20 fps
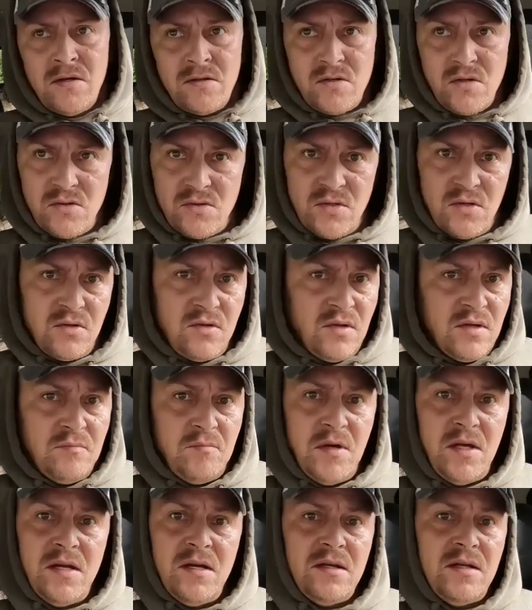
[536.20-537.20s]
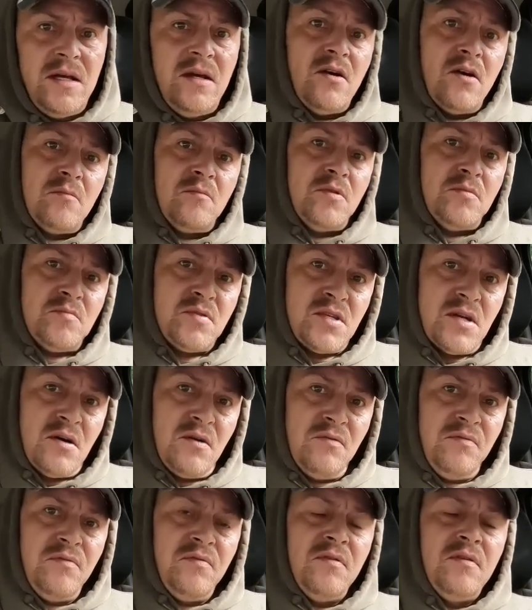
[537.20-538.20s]
So his uncle immediately armed
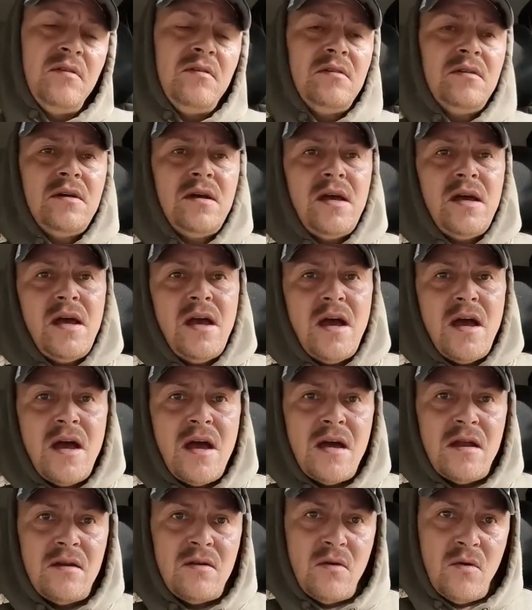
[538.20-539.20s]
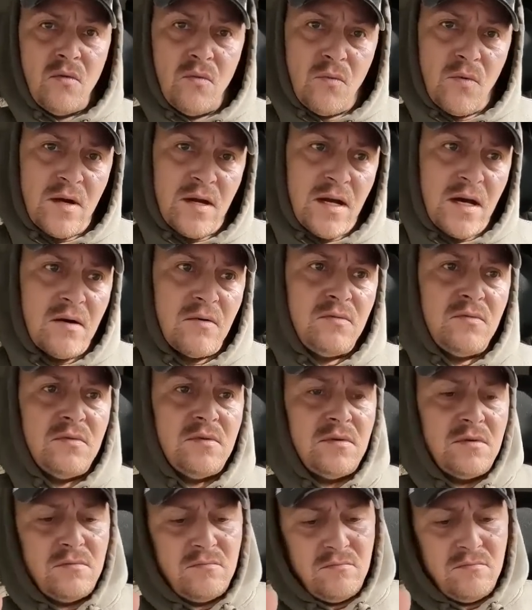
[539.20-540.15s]
himself and went out